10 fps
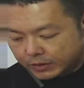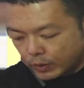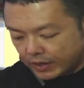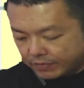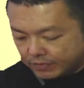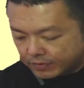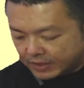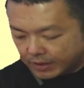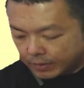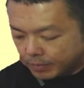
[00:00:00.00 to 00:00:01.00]
wave
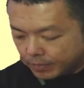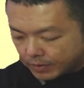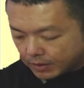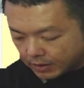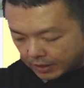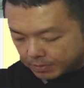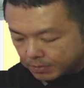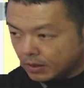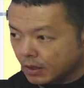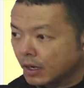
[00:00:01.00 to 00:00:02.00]
thing. Okay?
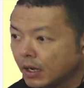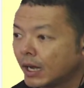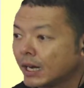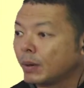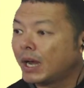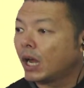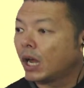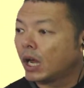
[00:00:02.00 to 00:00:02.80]
Other what?